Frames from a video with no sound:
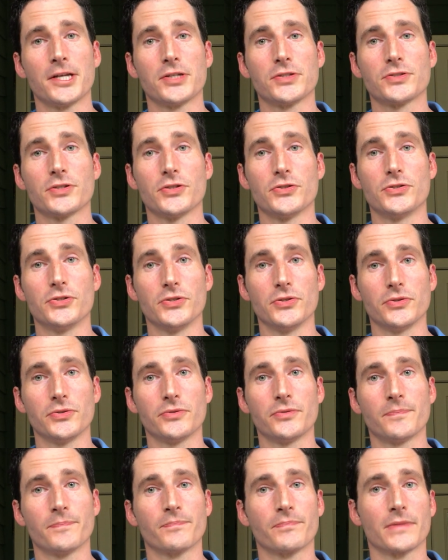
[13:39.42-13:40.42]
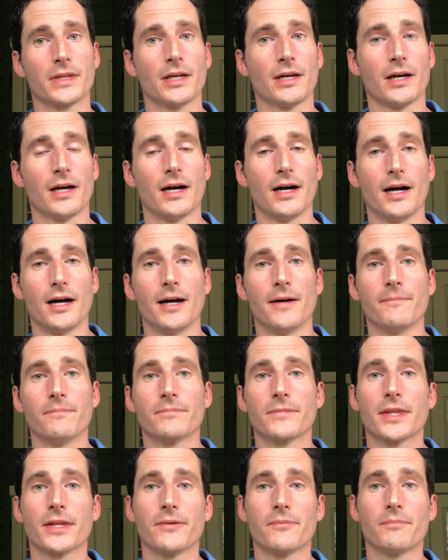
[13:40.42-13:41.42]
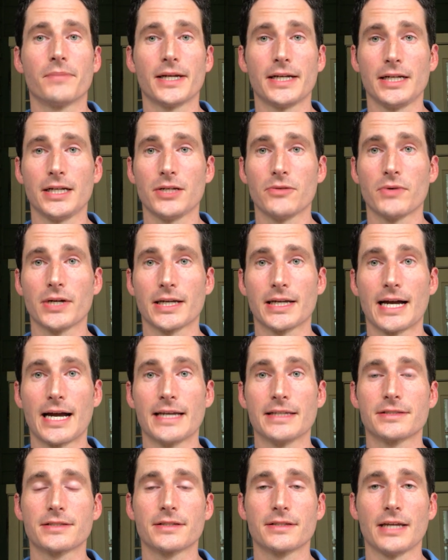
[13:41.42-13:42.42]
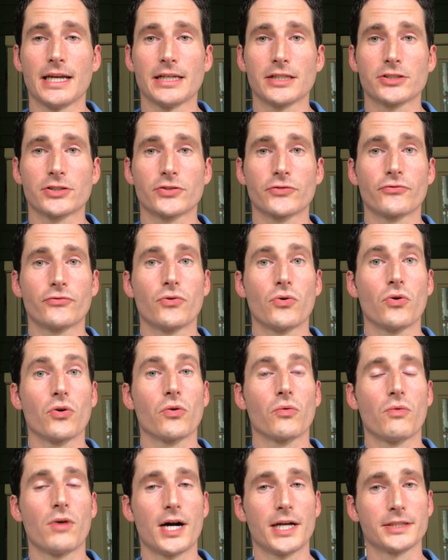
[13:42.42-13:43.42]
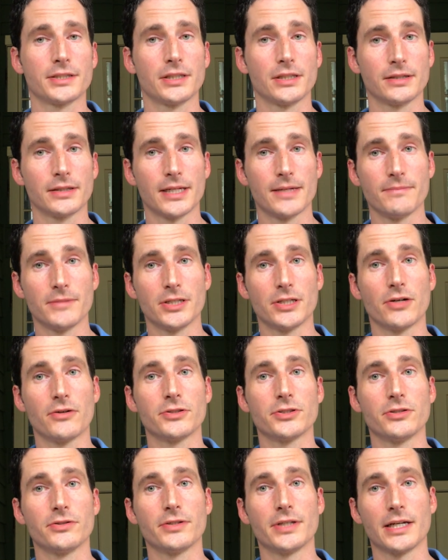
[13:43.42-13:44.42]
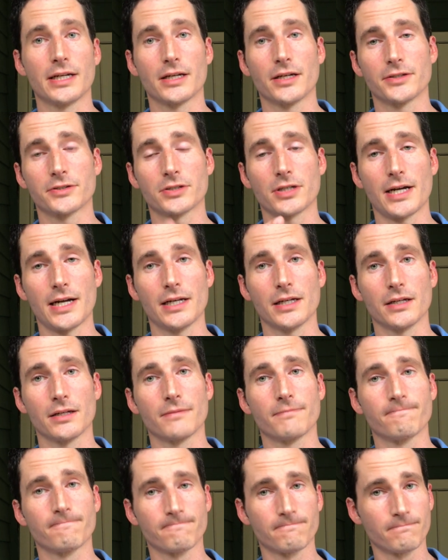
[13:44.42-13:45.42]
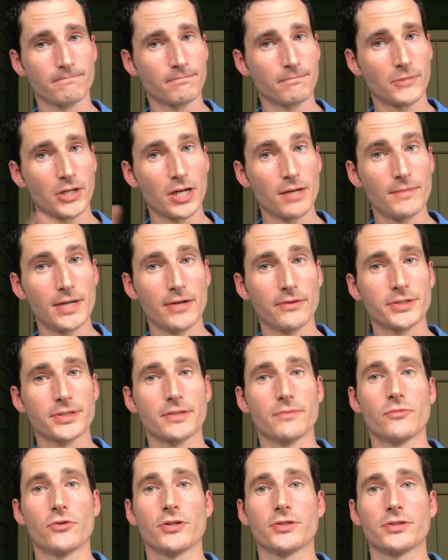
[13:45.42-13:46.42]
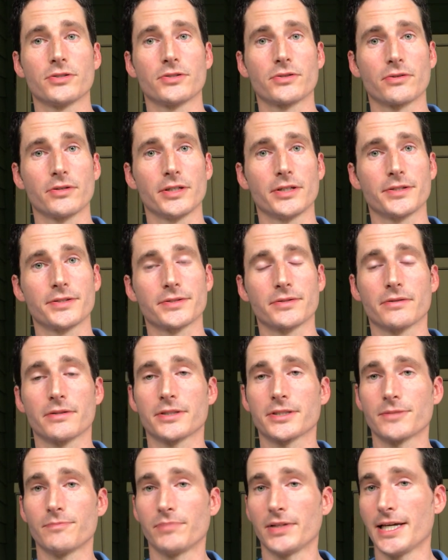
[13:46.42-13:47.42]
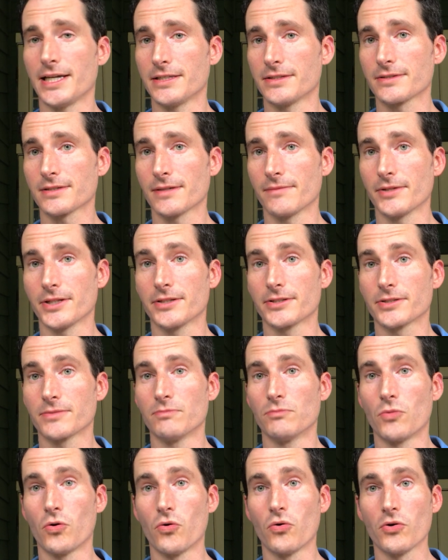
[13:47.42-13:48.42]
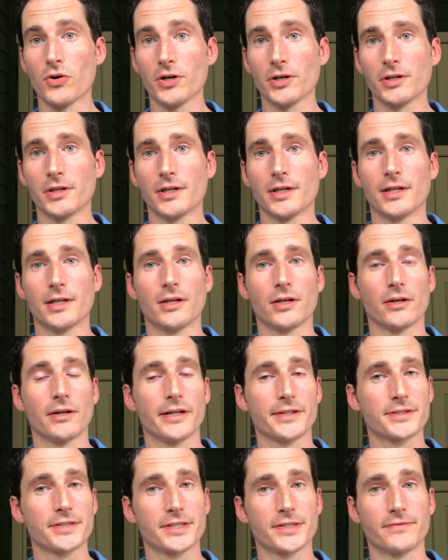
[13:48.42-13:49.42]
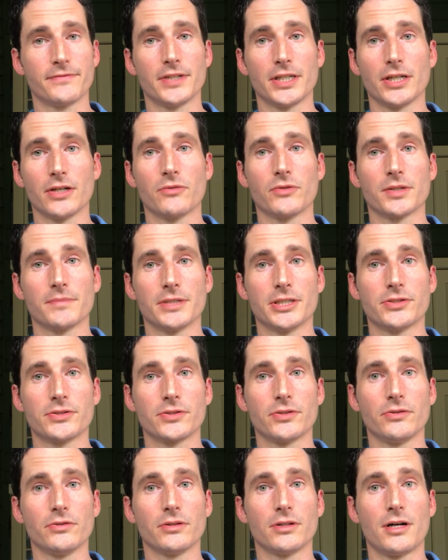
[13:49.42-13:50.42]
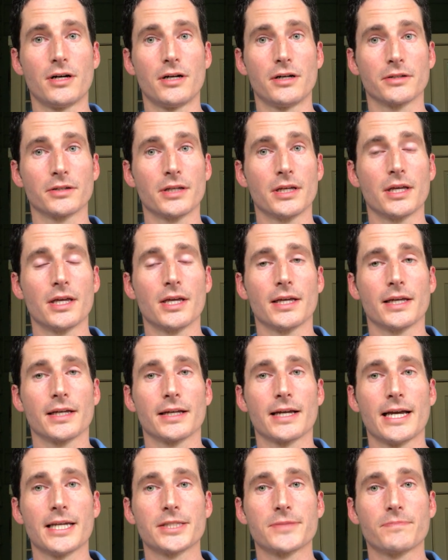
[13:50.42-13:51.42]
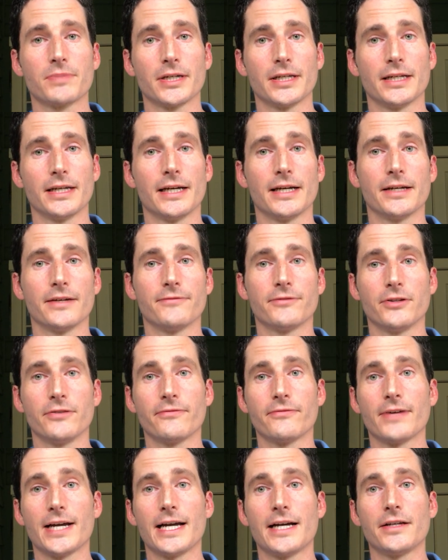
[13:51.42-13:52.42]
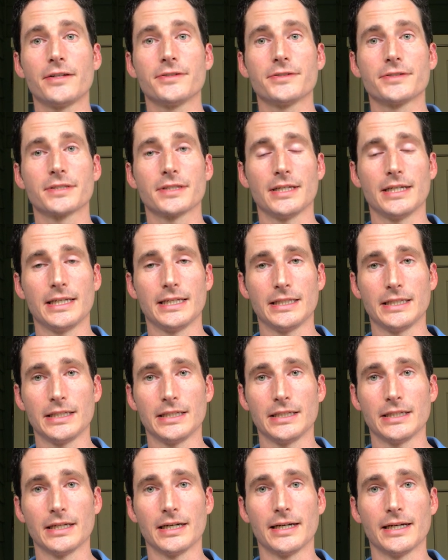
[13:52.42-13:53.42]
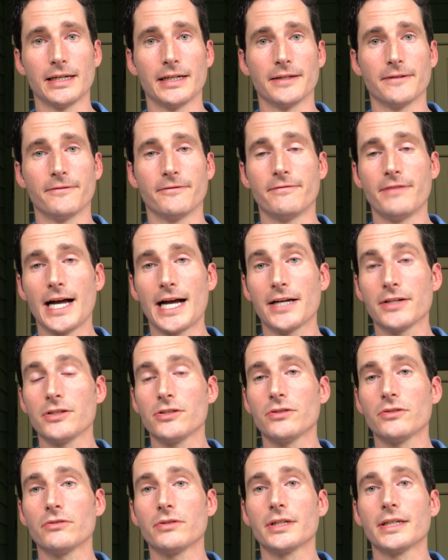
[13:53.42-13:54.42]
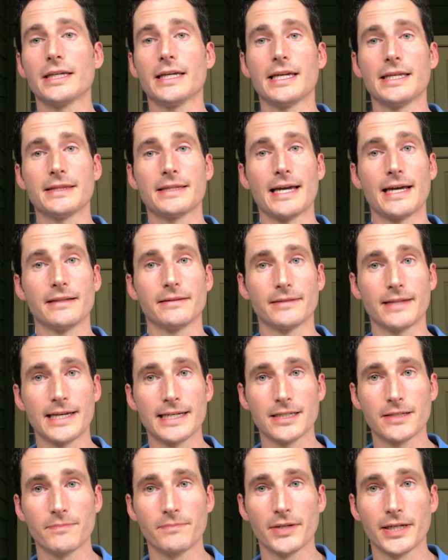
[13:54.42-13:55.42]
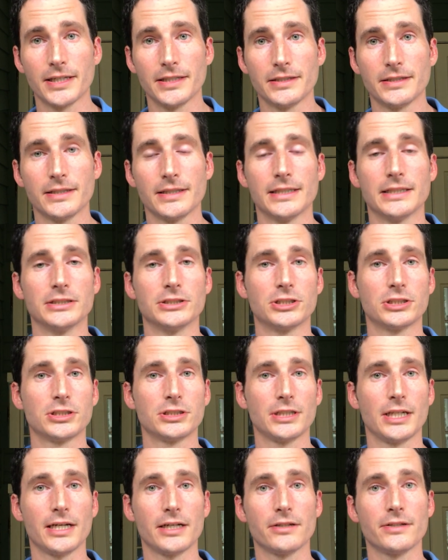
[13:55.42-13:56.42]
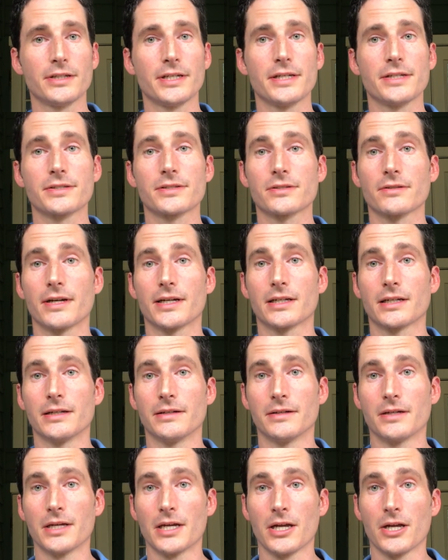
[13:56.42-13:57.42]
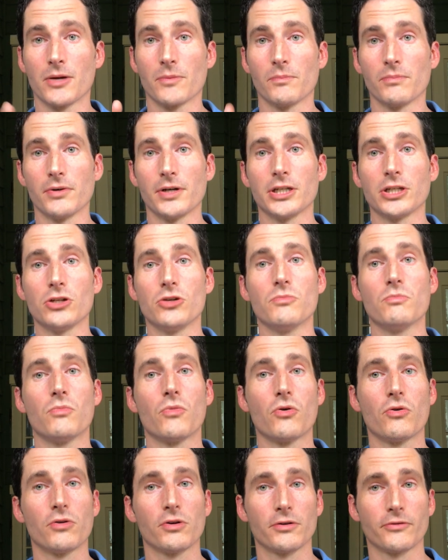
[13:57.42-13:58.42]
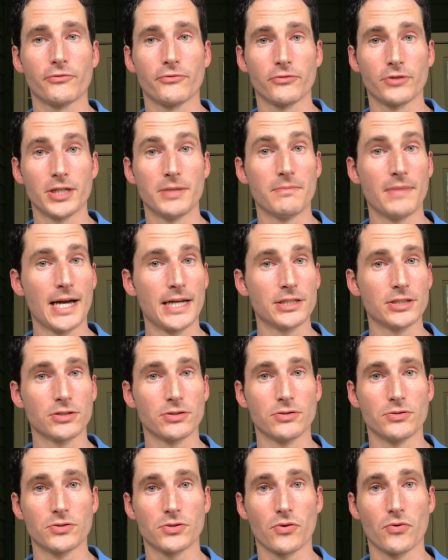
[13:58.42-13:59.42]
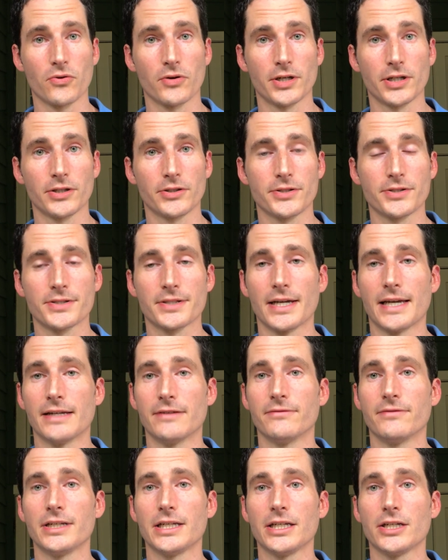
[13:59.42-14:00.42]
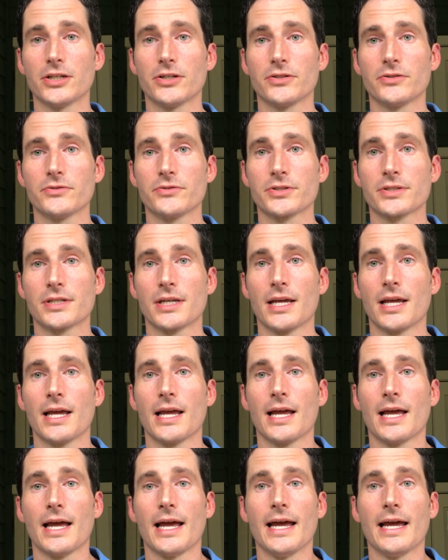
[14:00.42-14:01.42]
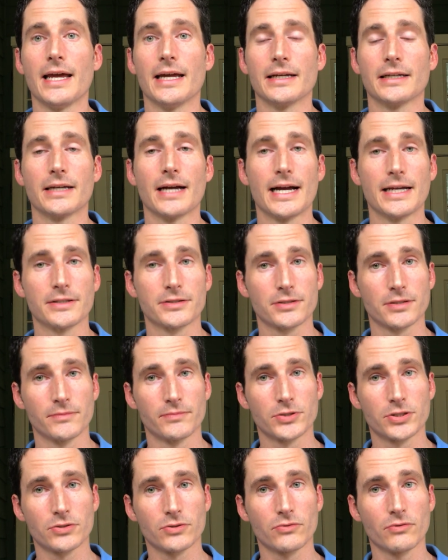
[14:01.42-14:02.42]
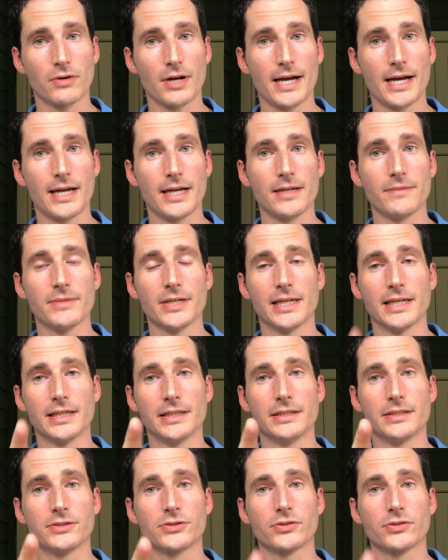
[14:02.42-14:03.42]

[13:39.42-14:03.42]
to do. But anyway, guys, thanks for watching. Let me know what you think. I'll try to come out with some more tutorials to explain some of this more, or else this video would have been too long, guys. But if you found any value, hit that like button and share this so I can bring you more free magic tutorials and videos. And guys, subscribe, and